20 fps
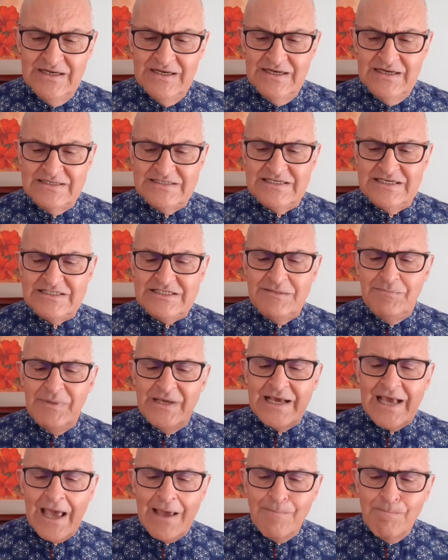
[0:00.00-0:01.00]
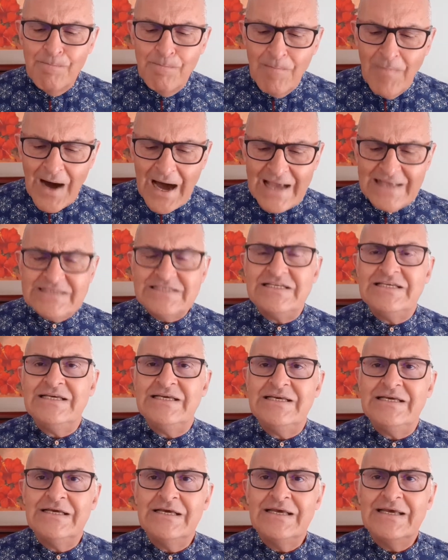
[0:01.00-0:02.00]
It says he became
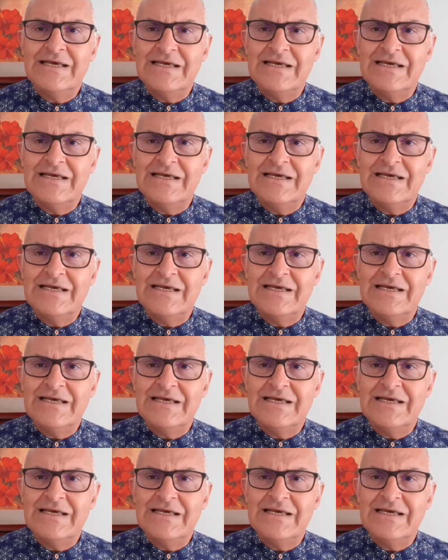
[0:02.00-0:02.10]
mighty